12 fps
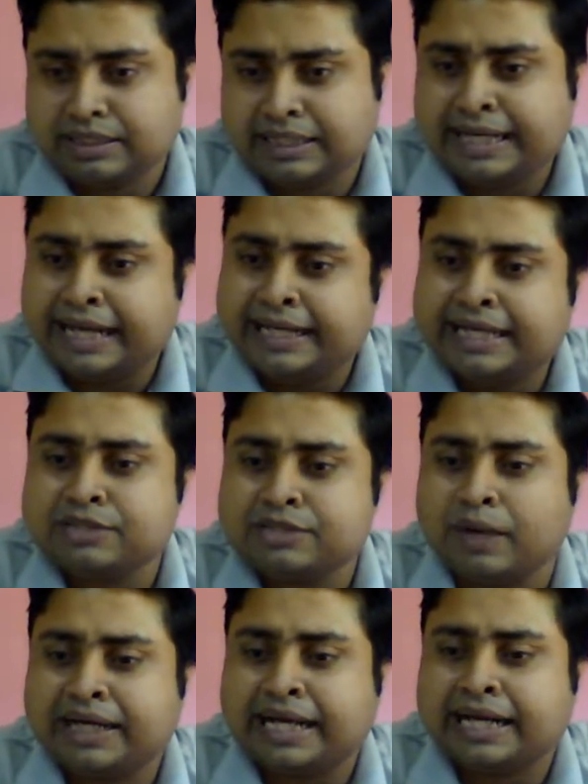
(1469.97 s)
In any case,
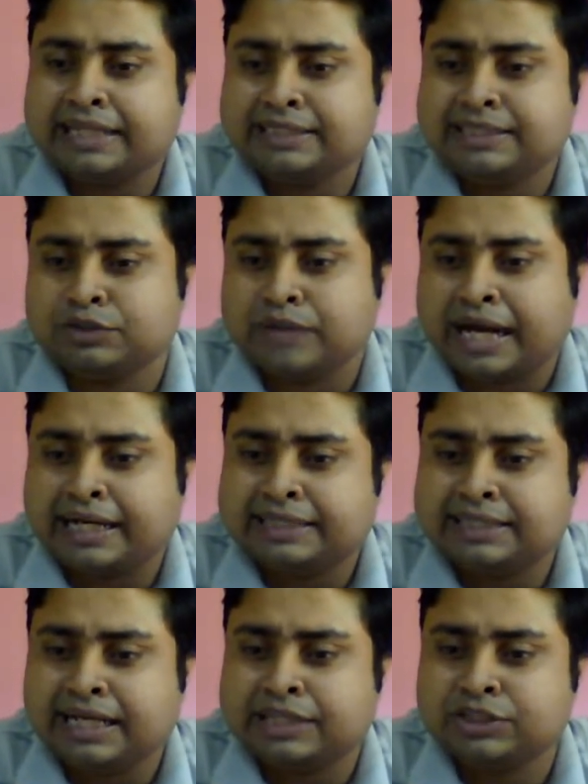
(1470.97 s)
what analyzer do?
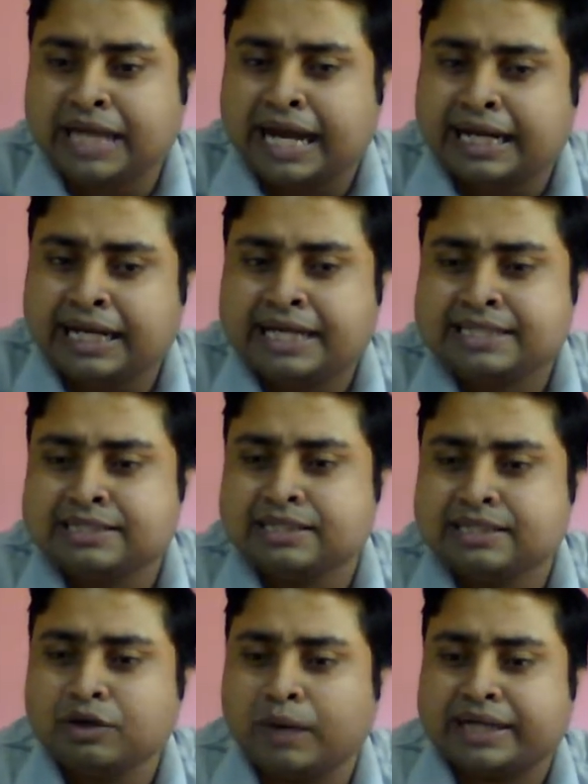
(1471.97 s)
Analyzer actually analyze
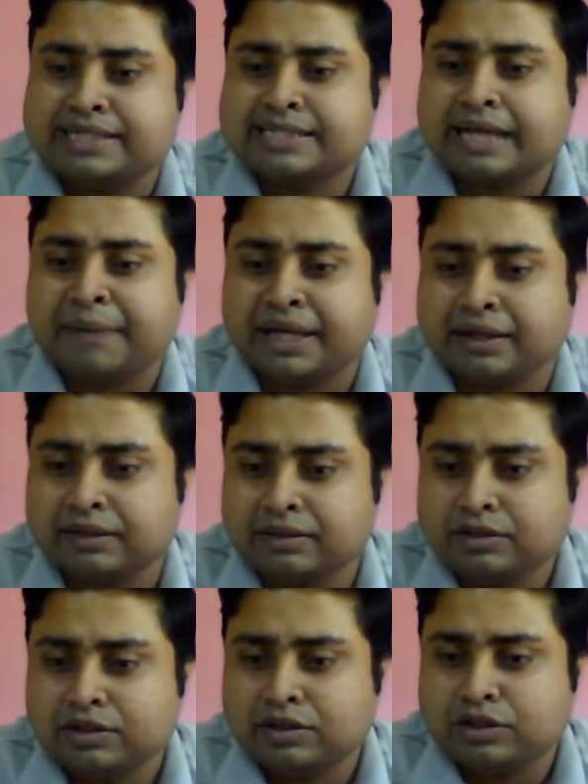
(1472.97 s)
what is coming.
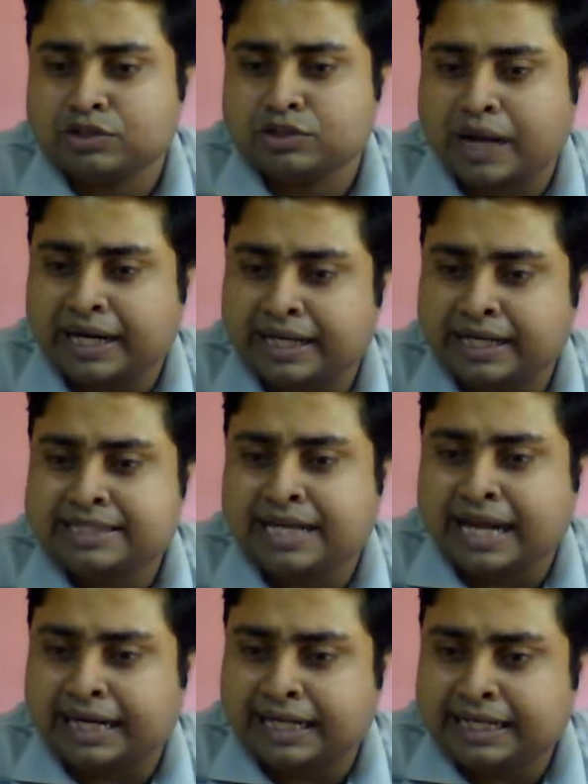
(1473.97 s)
So analyzer
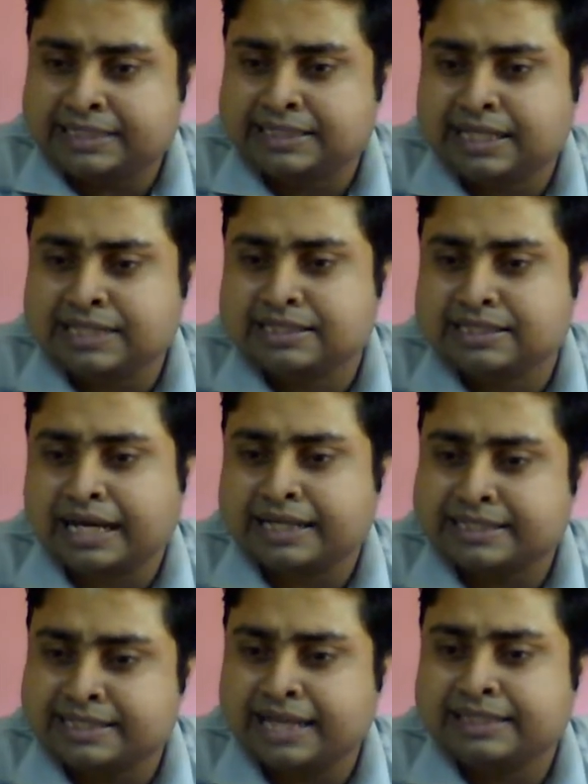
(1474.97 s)
analyzes and
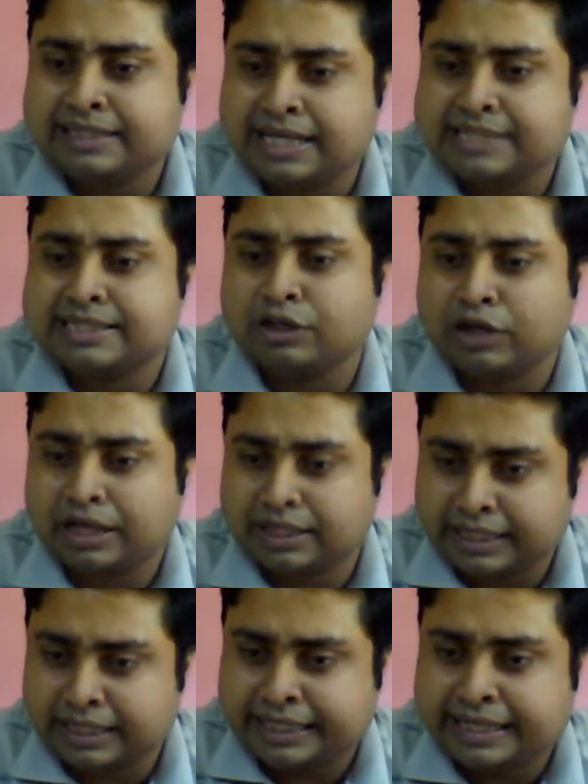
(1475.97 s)
says, yes, your
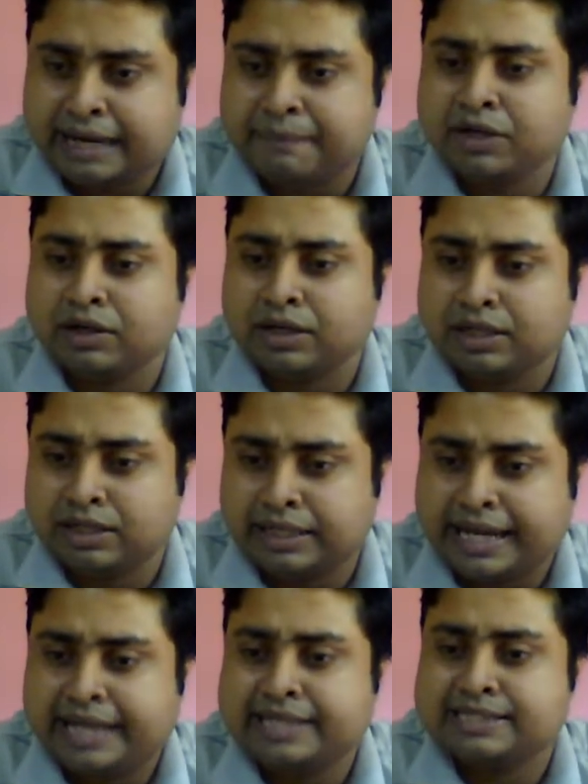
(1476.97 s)
incoming
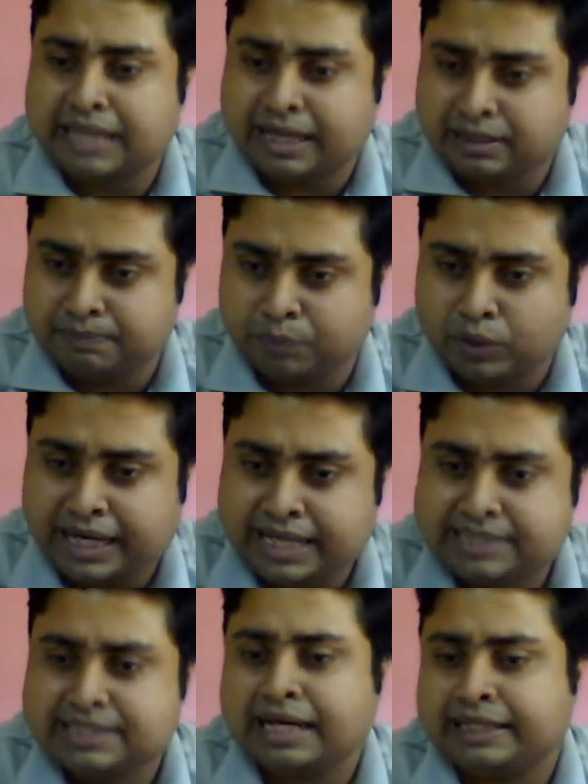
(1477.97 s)
ray is
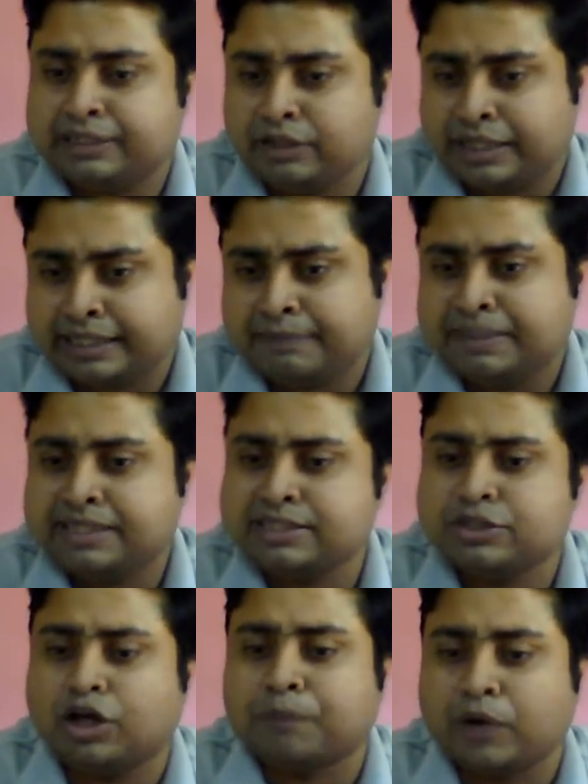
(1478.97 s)
polarized and your incoming ray is
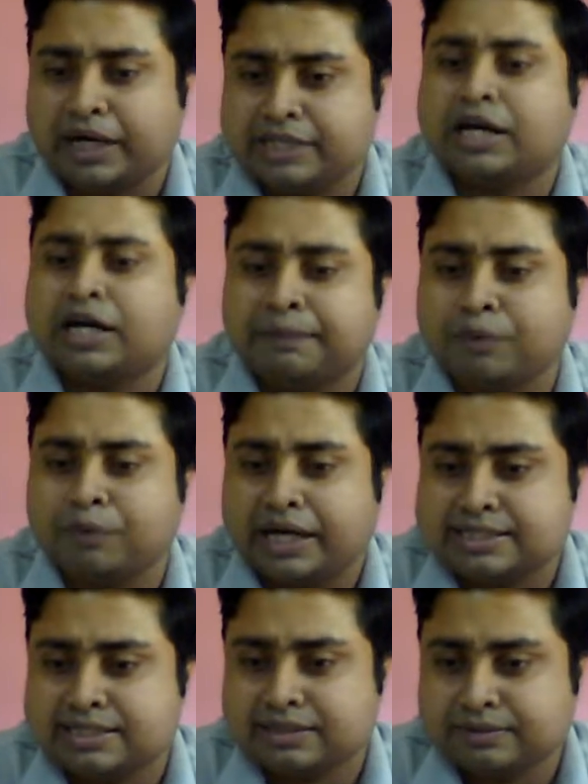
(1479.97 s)
not polarized or
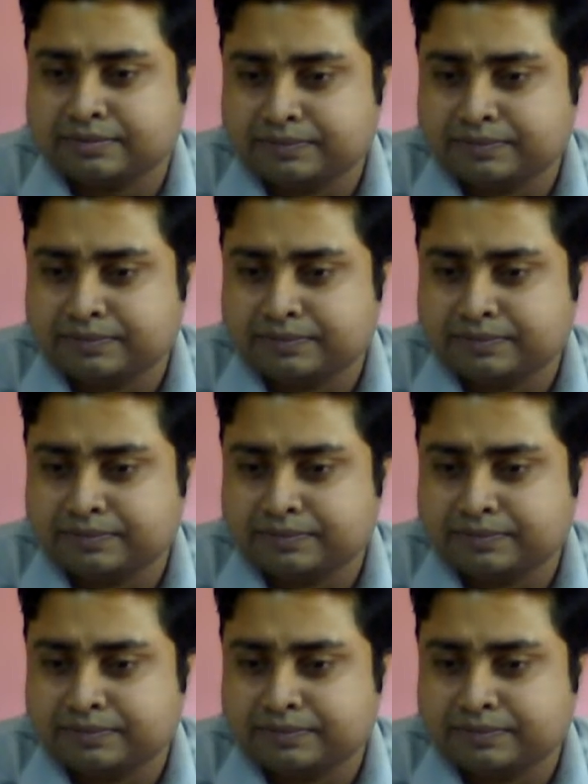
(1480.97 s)
unpolarized.